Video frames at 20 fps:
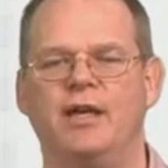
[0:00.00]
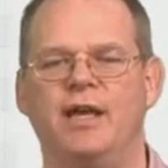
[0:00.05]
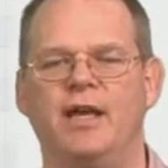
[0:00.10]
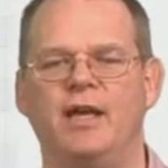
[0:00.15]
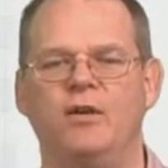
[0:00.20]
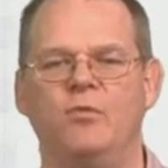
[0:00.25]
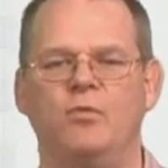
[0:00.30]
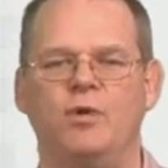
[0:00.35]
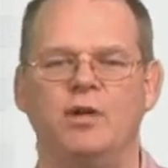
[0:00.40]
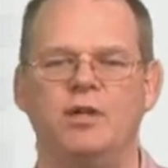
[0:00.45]

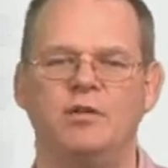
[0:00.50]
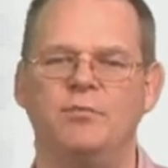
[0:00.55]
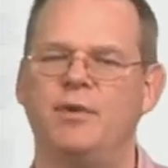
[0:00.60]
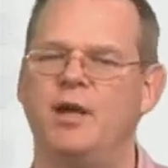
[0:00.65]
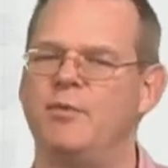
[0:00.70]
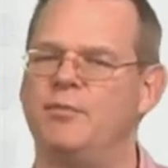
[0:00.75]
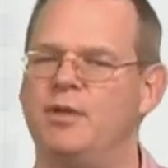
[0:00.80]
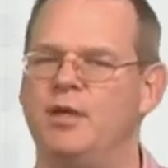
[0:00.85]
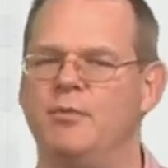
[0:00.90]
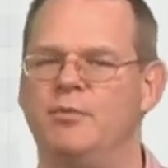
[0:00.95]
and what you
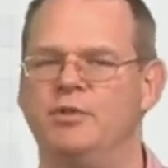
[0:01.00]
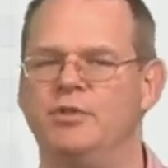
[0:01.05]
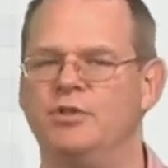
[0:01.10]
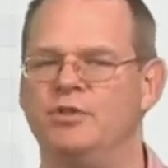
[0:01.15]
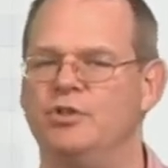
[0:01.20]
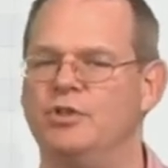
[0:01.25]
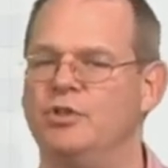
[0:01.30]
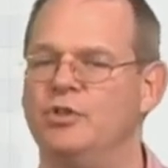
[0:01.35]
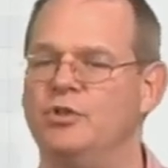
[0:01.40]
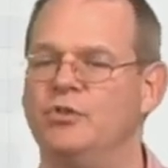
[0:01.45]
might be able to
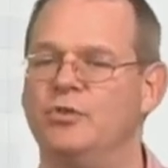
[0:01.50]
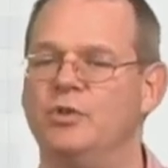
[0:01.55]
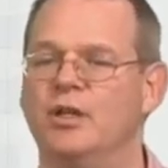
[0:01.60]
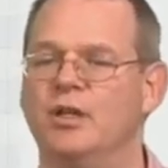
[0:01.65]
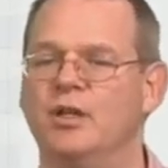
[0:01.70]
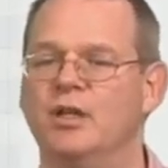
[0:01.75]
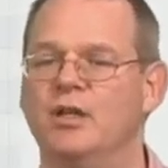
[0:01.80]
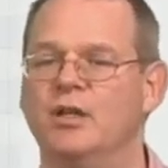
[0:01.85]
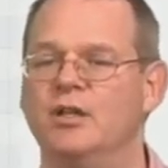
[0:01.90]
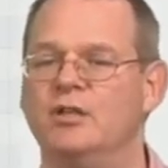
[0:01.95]
do
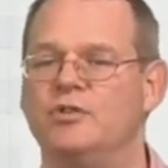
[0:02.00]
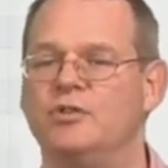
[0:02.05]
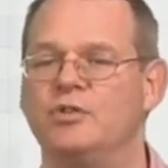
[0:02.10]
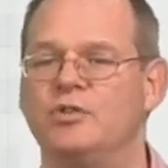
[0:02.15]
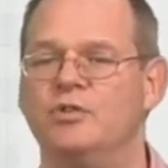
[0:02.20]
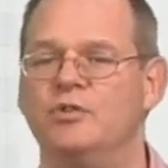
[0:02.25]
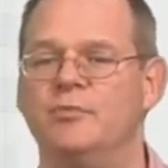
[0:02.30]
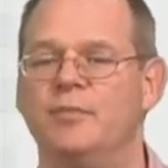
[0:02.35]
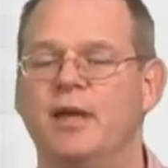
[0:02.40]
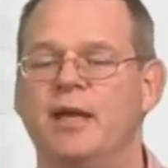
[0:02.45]

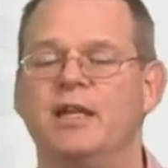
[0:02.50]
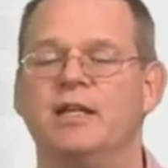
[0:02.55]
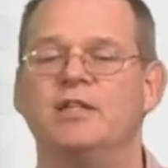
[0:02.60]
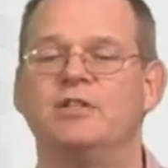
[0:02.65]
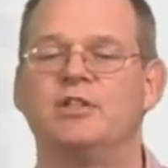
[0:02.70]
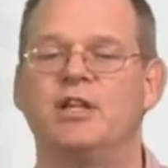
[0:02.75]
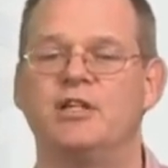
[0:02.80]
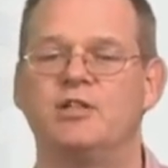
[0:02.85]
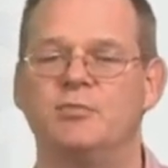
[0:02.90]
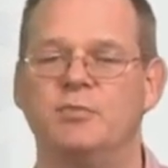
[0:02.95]
to make an
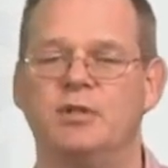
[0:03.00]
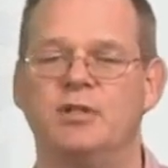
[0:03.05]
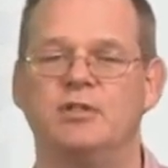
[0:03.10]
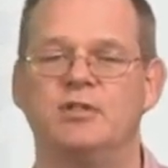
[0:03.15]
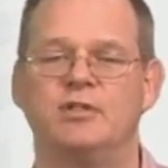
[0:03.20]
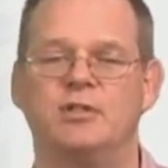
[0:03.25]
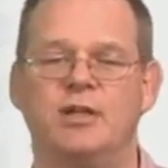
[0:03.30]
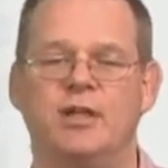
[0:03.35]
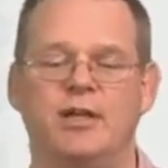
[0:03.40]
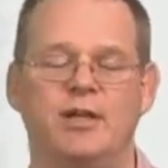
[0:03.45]

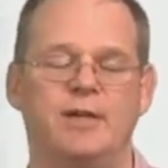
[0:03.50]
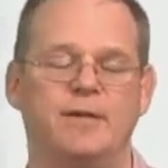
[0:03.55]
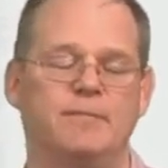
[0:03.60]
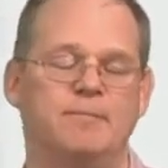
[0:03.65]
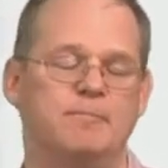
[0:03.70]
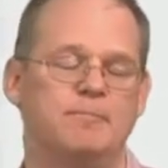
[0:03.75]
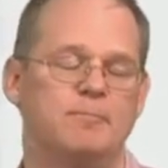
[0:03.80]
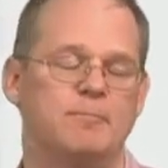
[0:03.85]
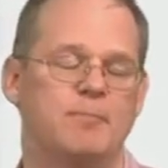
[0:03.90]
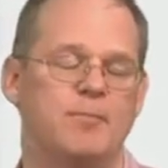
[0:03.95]
adjustment
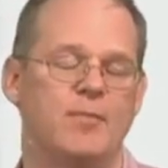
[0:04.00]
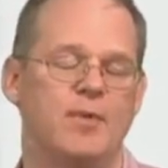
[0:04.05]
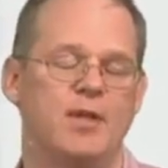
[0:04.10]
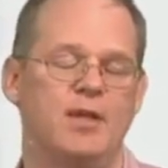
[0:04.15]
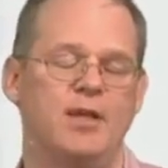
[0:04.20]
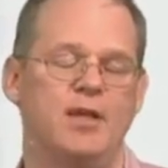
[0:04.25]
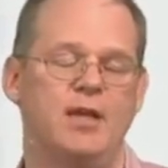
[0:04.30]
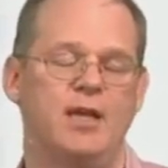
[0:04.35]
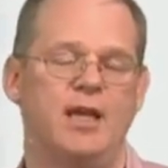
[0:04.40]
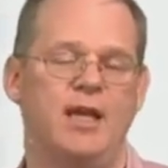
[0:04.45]

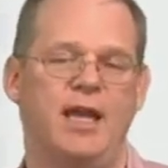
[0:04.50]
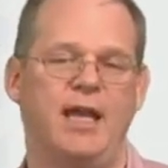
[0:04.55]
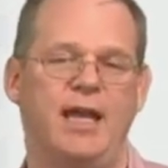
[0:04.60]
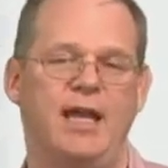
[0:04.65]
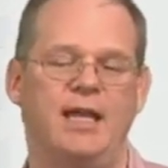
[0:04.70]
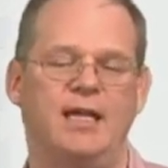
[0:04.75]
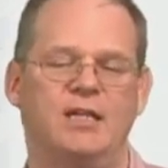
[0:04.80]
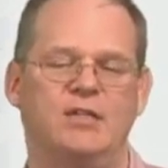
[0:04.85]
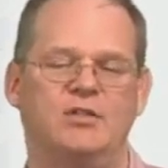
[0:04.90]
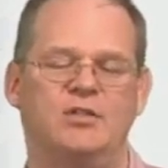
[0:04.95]

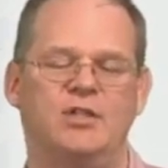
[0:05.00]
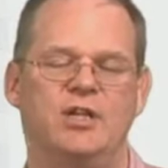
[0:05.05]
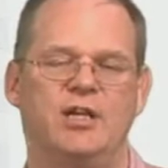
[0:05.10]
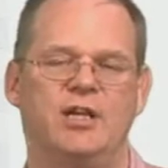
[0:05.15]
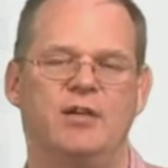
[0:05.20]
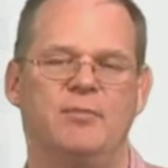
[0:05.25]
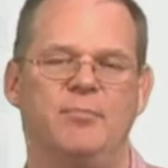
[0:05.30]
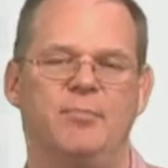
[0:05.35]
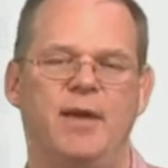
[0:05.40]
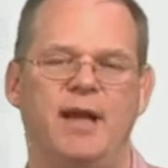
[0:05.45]
and
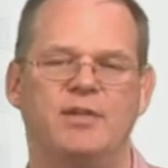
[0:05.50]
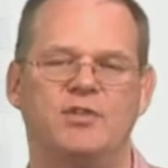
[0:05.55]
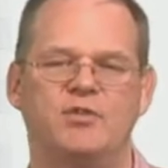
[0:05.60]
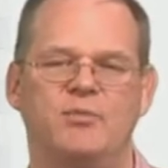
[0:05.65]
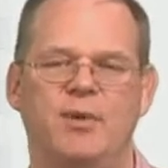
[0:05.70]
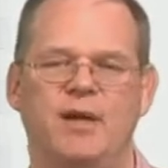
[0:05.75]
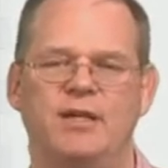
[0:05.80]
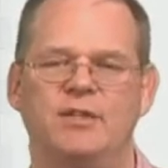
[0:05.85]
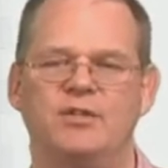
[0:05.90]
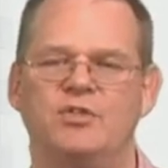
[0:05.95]

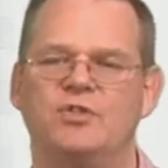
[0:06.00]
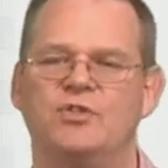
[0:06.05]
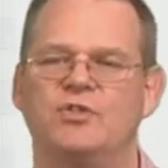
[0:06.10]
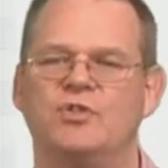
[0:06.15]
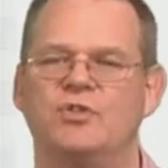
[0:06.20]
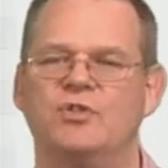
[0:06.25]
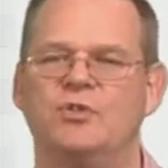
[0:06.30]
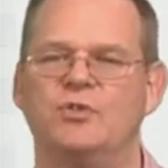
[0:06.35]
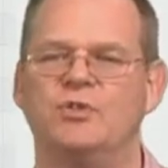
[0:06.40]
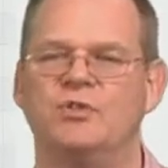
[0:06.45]
maximize
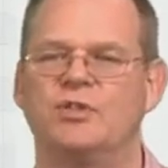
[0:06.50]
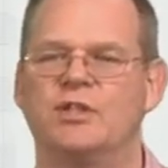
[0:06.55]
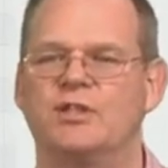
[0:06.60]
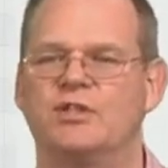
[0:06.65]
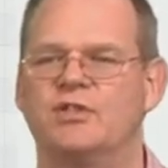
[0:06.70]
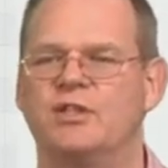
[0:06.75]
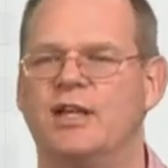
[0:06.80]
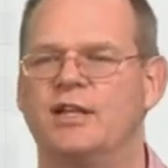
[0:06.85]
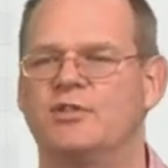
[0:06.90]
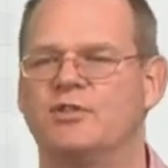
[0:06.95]
student
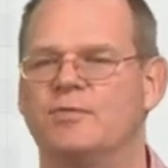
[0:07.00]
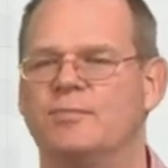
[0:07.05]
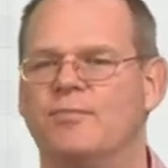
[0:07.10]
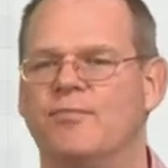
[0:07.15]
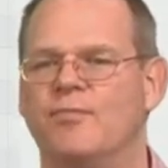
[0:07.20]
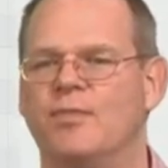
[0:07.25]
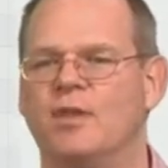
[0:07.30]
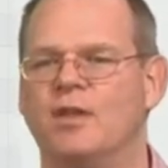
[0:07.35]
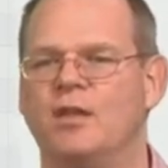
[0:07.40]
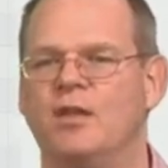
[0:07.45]
success.
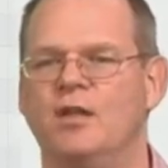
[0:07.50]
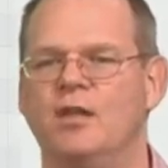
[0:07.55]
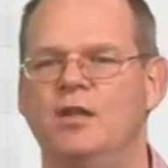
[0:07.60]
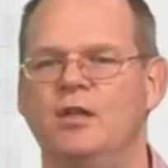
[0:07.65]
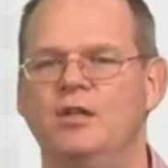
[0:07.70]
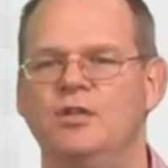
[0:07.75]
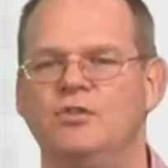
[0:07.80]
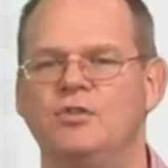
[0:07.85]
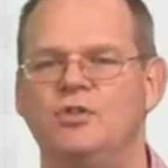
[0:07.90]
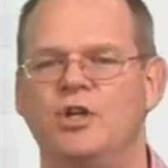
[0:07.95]

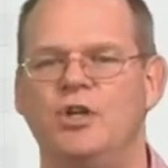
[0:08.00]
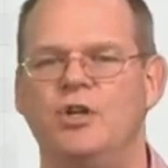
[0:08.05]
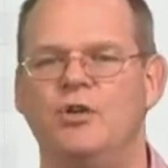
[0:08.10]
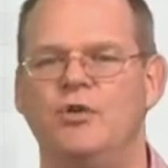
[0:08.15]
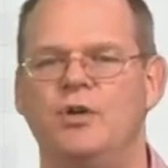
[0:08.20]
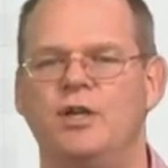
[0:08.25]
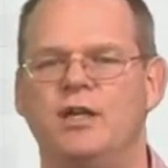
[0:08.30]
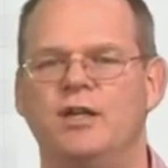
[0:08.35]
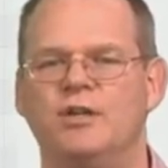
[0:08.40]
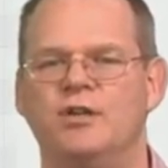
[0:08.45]

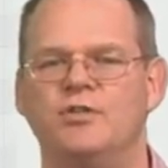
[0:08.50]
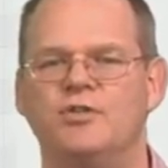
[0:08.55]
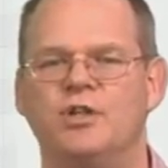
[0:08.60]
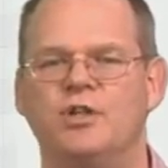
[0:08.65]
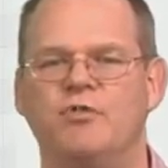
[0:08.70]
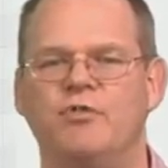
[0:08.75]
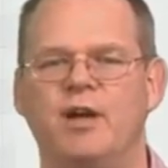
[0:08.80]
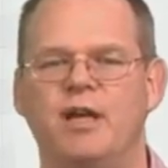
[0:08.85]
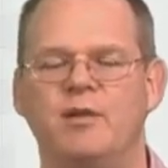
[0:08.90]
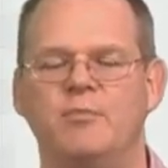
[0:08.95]
So here's a
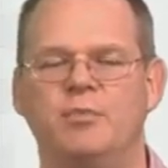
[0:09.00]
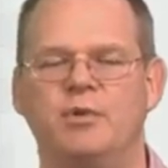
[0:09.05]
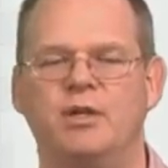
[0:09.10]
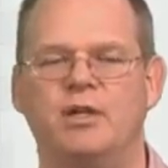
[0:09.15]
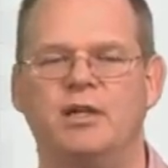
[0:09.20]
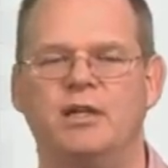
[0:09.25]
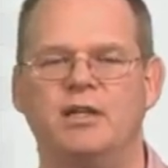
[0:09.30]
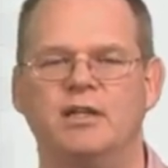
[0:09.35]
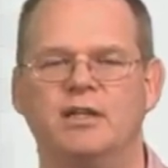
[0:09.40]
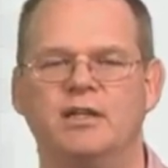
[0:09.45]

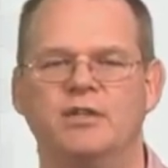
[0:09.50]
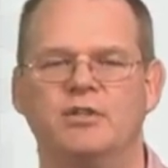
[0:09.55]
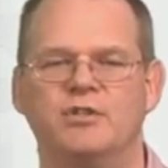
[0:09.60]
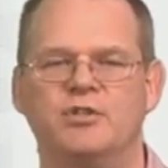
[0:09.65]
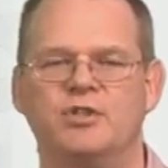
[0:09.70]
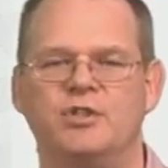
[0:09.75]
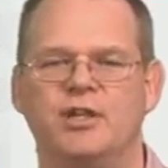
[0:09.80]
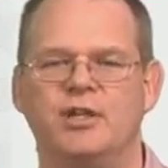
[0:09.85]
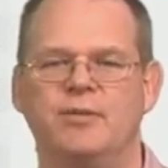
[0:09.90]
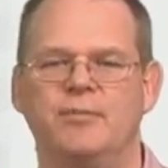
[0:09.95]
gradebook. There's
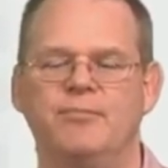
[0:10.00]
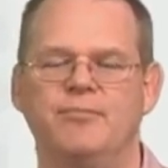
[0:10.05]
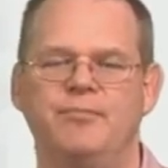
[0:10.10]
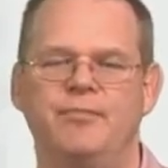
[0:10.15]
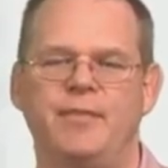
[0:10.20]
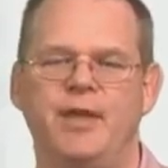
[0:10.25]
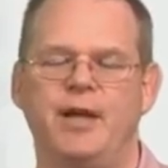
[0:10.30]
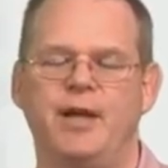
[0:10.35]
some